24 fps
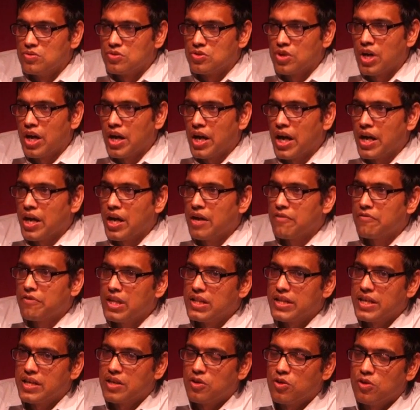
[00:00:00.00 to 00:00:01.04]
So I
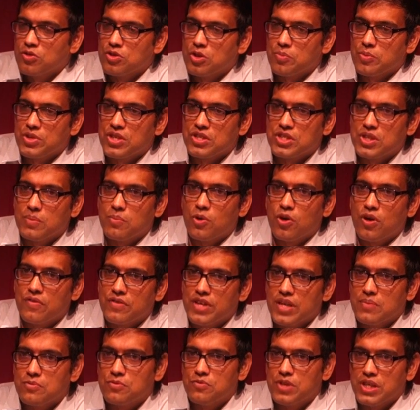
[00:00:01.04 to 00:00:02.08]
feel that in entrepreneurship, a lot
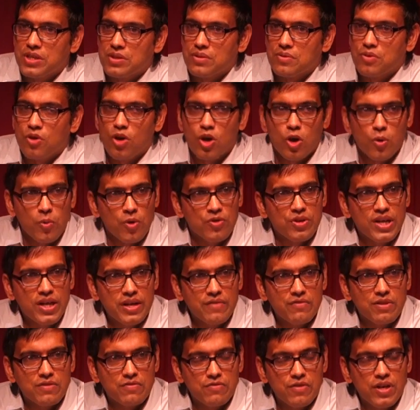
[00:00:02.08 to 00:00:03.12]
of times we talk about
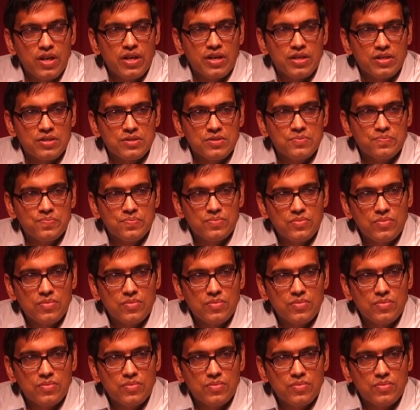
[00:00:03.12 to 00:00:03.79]
dealing with failures.